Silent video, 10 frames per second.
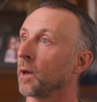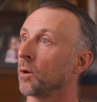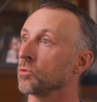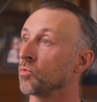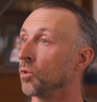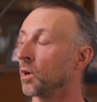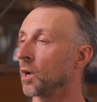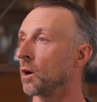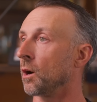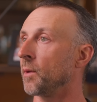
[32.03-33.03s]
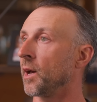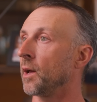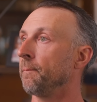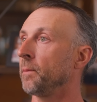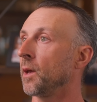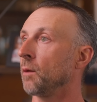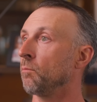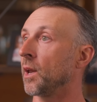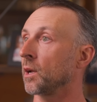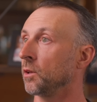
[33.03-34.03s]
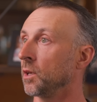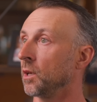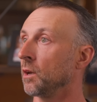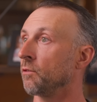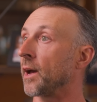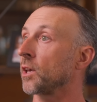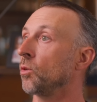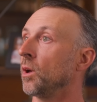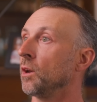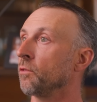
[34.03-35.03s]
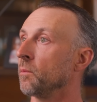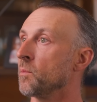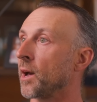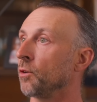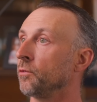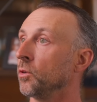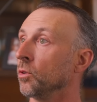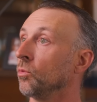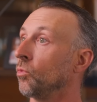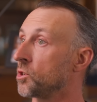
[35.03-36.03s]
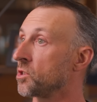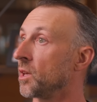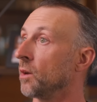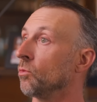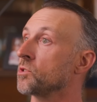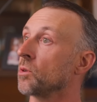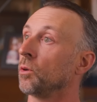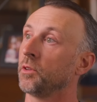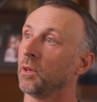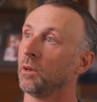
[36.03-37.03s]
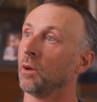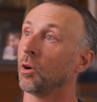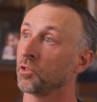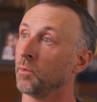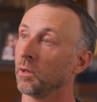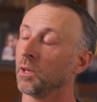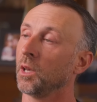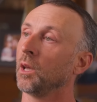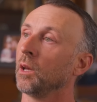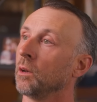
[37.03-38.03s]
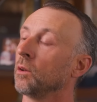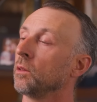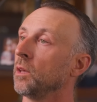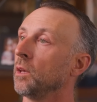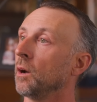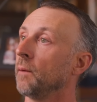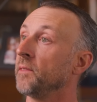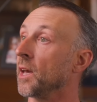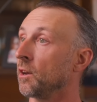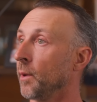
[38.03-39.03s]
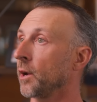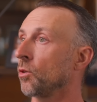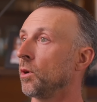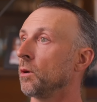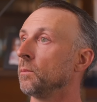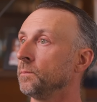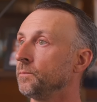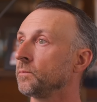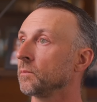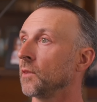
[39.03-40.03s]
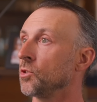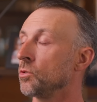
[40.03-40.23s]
I was wounded in combat and medically evacuated from the battlefield, which then resulted ultimately in the end of my career in